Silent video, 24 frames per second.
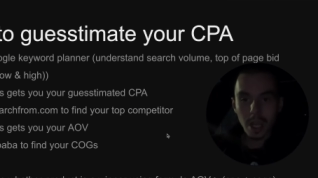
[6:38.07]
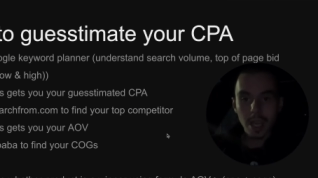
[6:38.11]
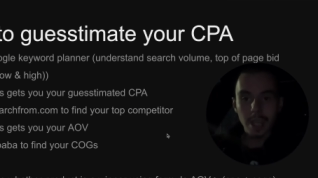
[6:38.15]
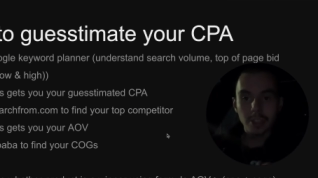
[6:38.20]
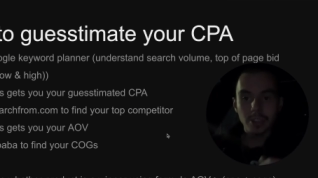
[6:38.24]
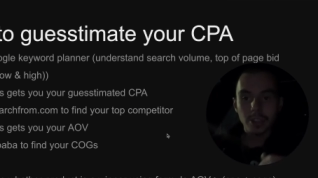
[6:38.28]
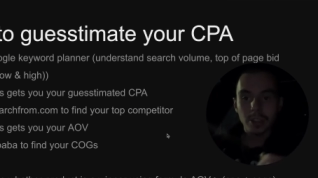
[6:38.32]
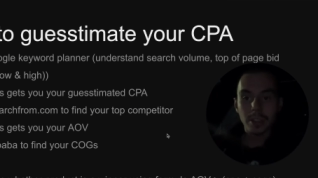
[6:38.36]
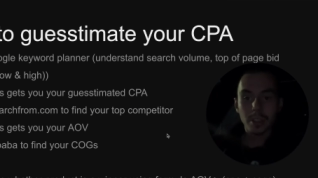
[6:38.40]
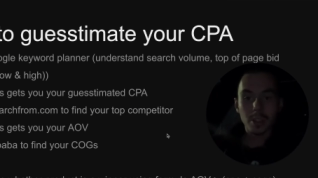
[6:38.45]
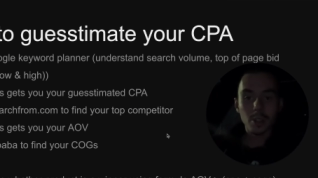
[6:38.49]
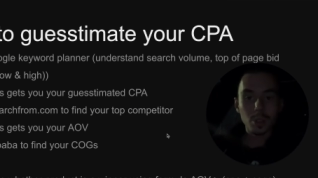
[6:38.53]
You're
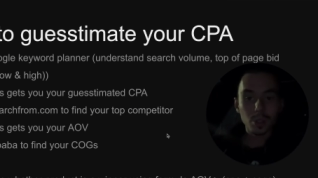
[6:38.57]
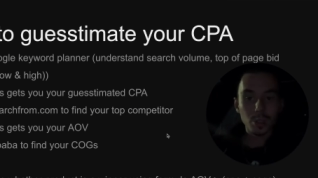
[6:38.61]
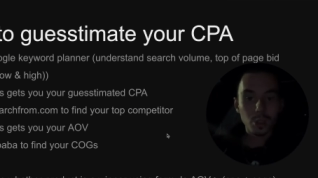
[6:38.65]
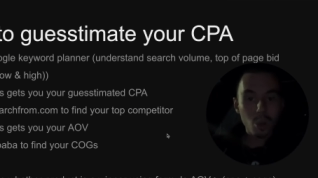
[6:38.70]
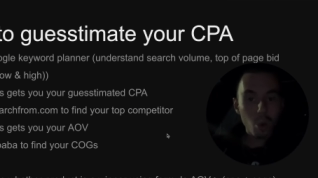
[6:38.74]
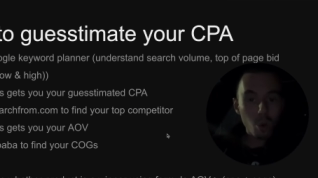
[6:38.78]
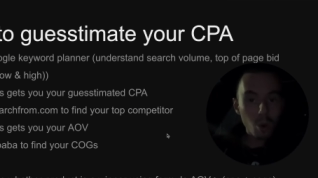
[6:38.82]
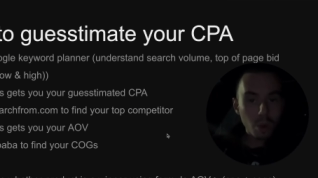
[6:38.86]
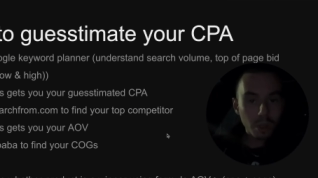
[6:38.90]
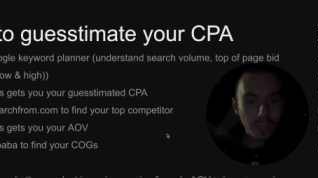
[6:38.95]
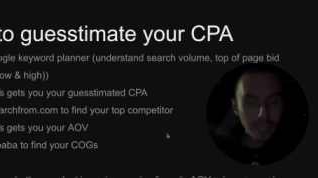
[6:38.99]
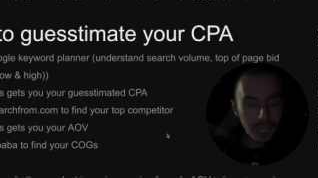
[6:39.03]
going to use
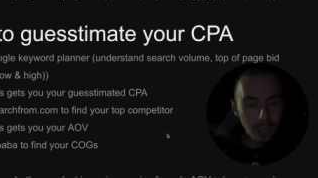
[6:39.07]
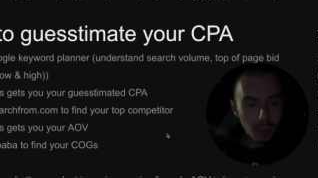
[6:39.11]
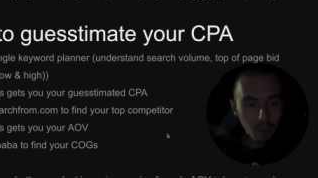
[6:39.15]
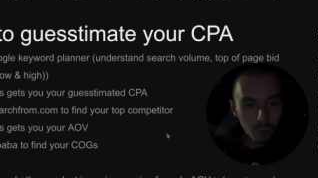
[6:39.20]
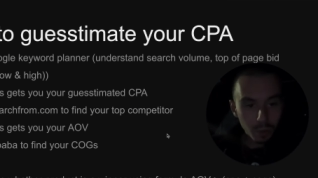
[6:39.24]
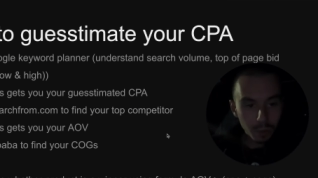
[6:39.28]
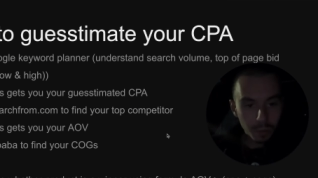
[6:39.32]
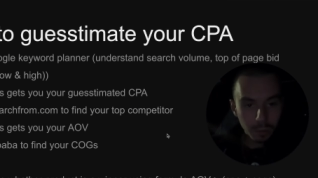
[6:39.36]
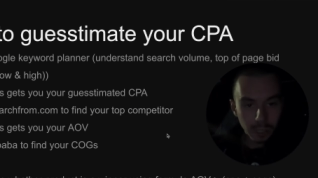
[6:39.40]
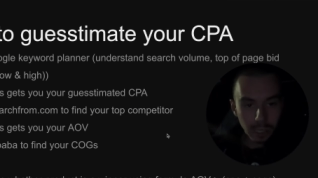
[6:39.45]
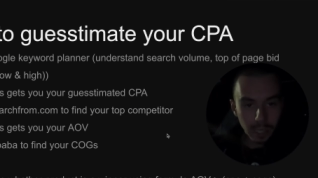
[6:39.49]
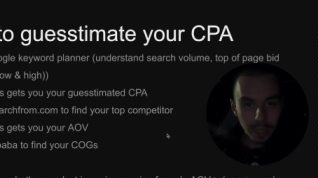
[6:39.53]
Google
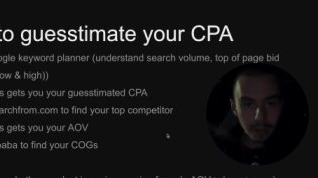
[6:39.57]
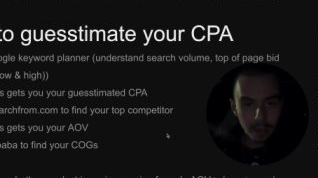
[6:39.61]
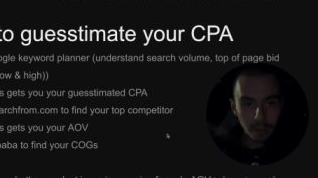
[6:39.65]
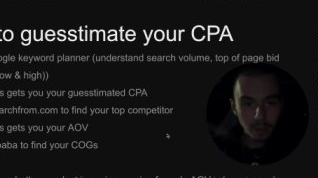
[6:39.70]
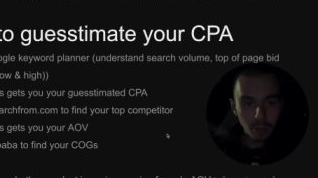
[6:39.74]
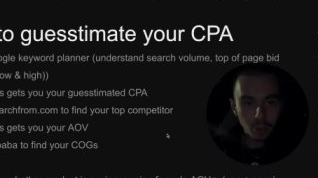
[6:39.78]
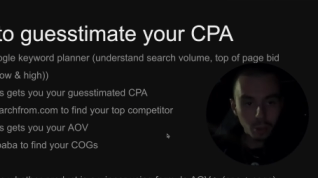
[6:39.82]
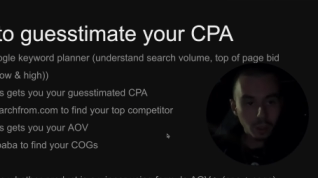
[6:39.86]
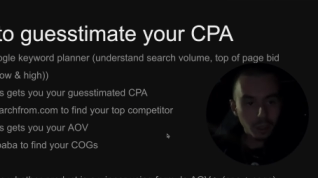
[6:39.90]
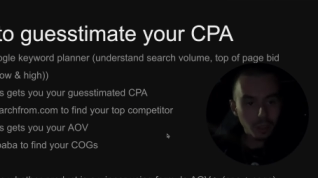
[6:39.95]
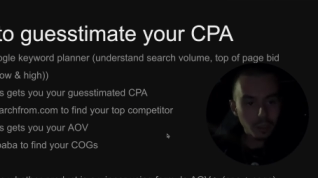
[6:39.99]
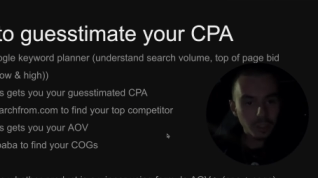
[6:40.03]
Keyword Planner
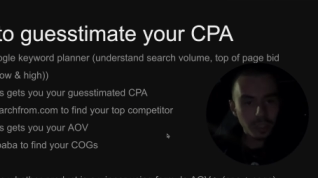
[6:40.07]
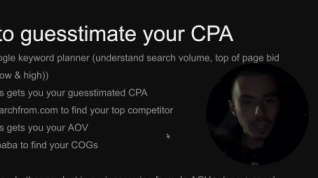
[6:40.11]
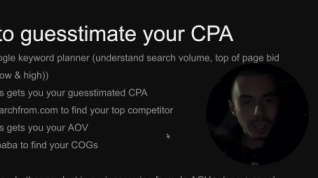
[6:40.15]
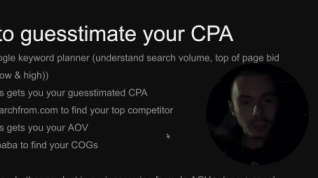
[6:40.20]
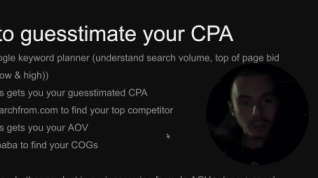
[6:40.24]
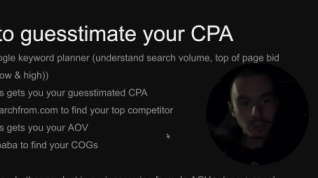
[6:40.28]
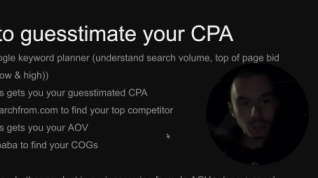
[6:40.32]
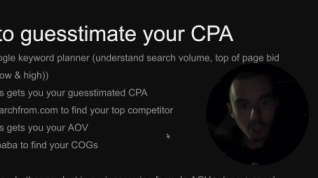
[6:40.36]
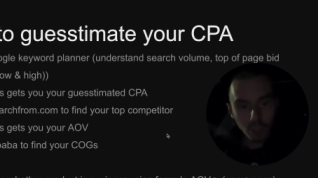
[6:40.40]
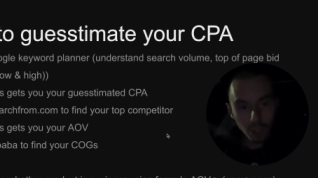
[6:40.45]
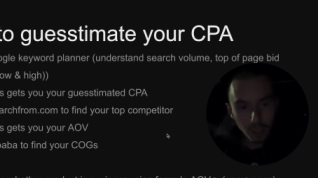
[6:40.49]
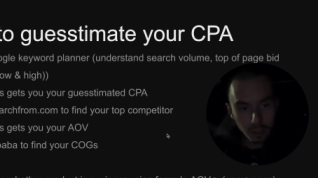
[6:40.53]
to understand
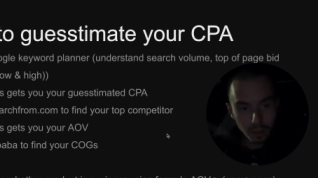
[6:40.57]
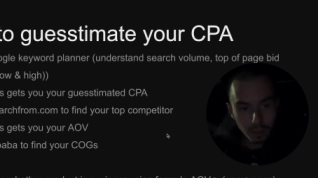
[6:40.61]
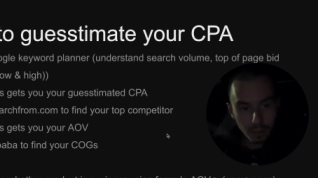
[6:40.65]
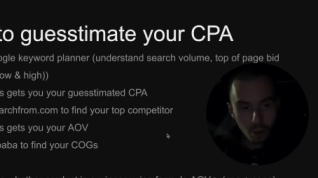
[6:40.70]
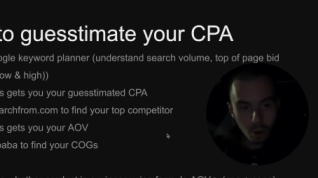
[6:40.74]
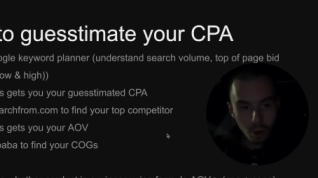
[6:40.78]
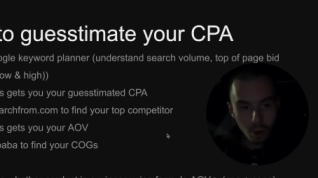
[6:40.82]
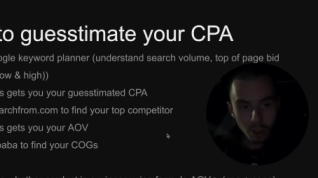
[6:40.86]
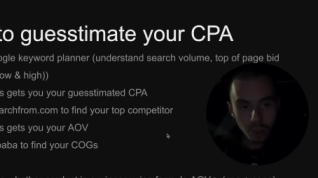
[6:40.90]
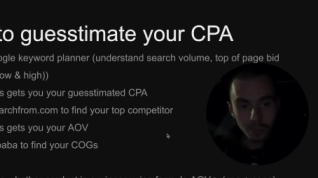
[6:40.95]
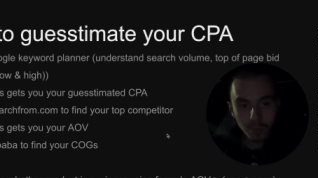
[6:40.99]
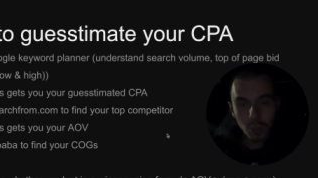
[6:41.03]
search
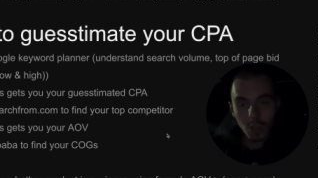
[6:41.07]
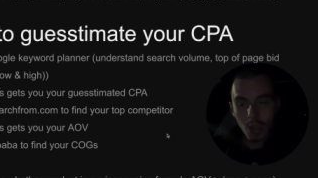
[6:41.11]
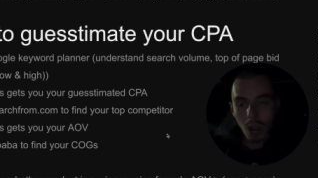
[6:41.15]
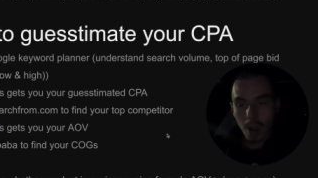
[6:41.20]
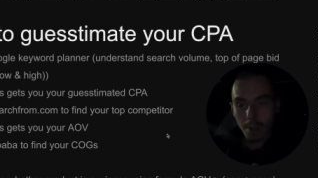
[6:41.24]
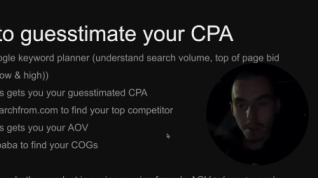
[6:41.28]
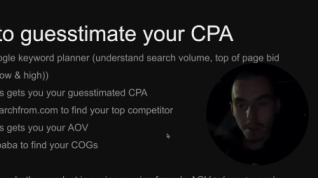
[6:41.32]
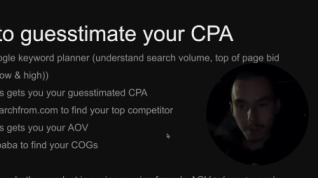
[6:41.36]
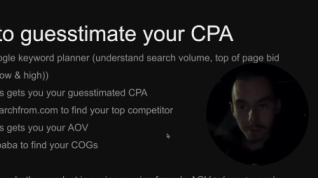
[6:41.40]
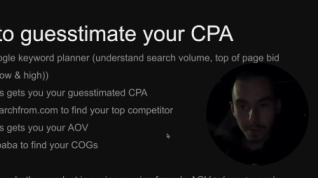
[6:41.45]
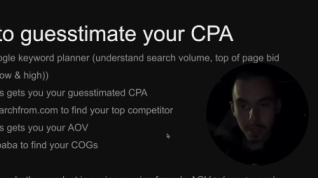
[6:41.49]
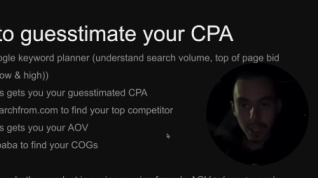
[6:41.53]
volume, top
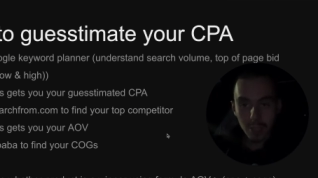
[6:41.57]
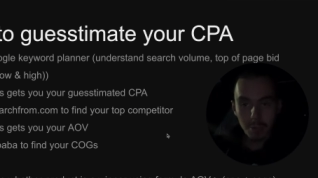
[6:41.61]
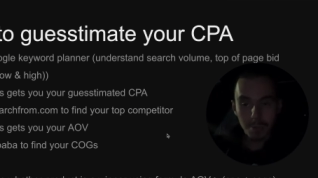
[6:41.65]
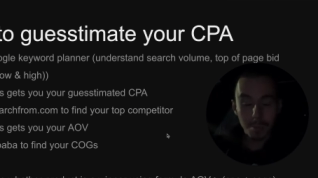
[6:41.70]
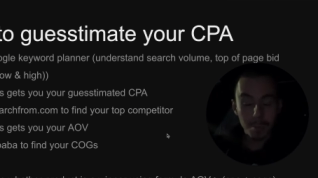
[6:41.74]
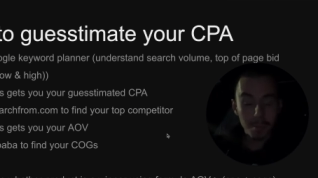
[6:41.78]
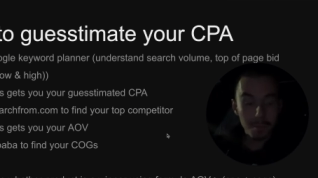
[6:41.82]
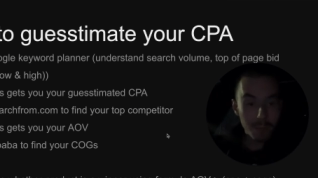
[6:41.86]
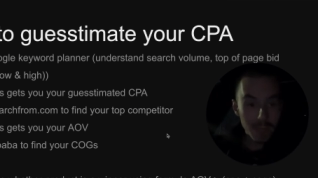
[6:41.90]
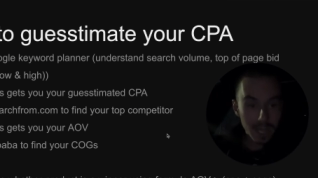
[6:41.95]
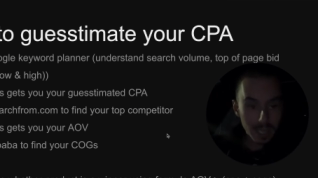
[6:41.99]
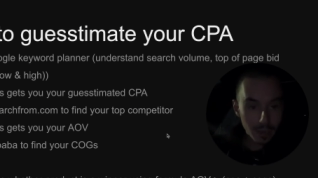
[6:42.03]
of page
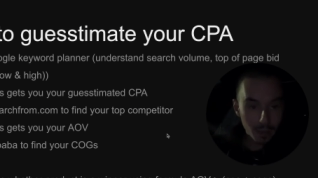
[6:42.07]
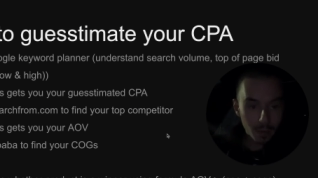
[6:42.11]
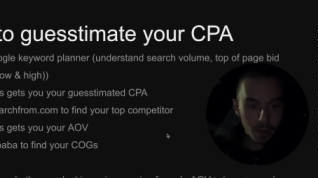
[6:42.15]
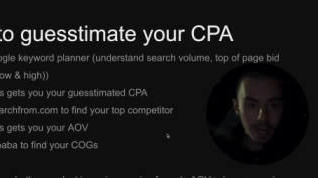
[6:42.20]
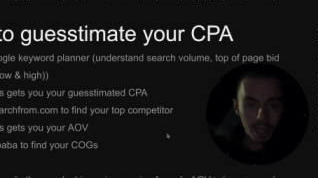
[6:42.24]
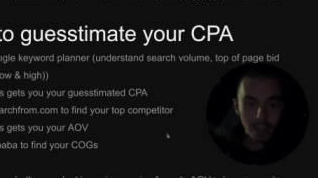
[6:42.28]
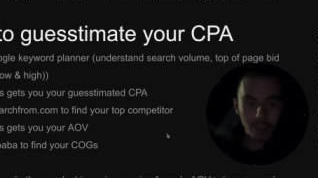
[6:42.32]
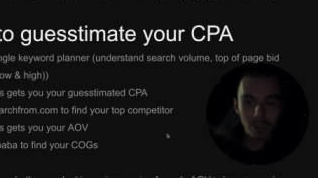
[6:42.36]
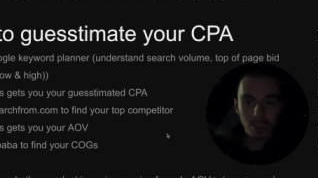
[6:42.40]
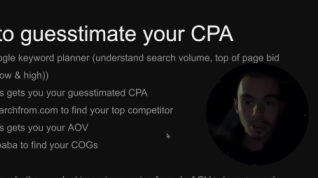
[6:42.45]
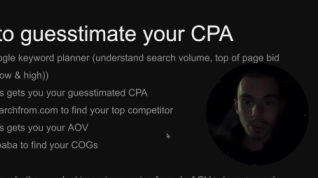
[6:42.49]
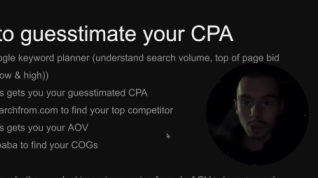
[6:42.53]
bid
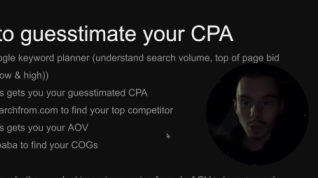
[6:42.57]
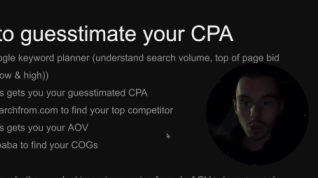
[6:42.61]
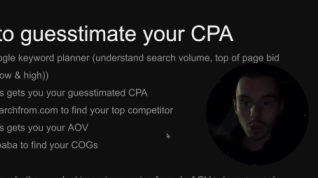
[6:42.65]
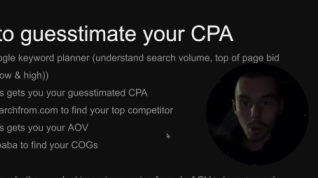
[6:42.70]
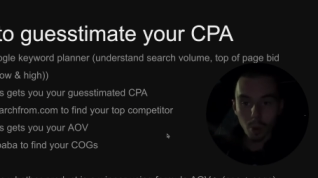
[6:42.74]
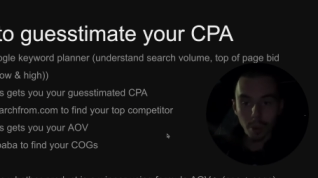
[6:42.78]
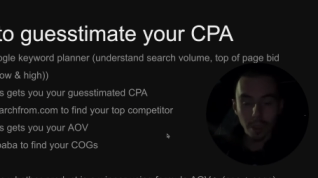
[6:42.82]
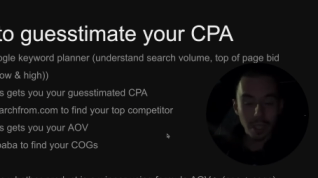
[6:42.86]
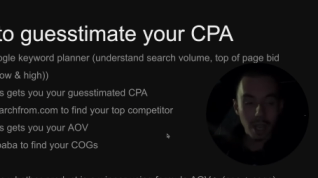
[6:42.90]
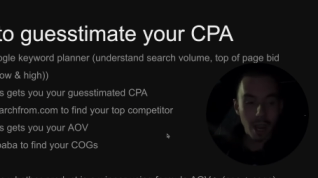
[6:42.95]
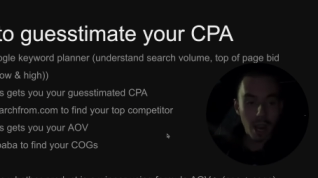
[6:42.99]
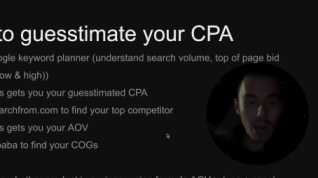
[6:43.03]
range, the low
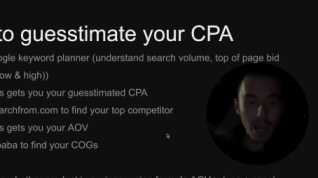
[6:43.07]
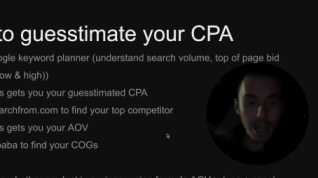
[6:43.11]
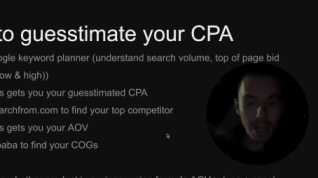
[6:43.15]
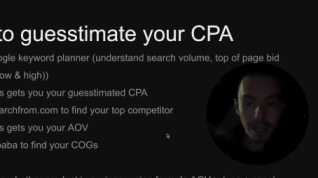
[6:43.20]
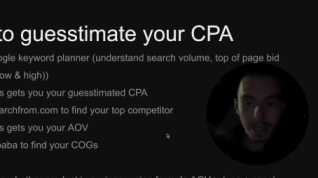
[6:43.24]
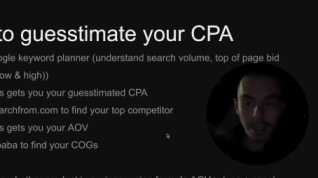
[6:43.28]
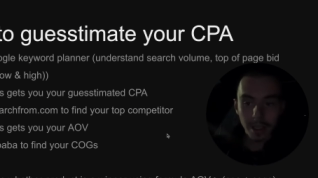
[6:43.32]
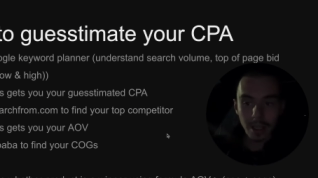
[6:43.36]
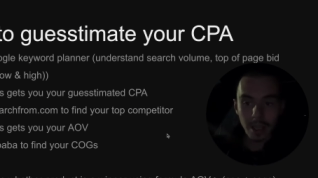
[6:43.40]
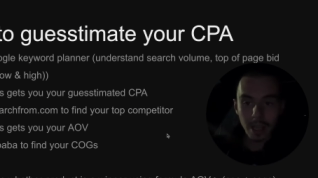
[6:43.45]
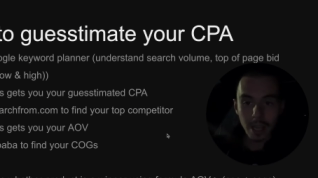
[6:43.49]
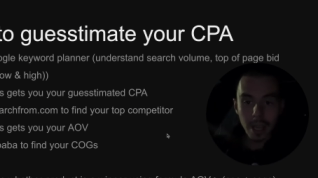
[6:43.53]
and the high
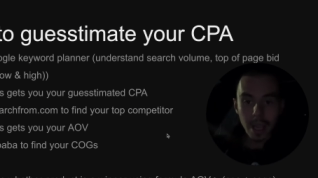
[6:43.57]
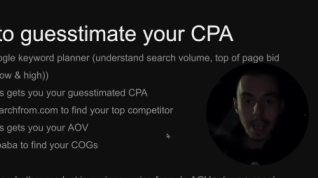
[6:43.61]
end,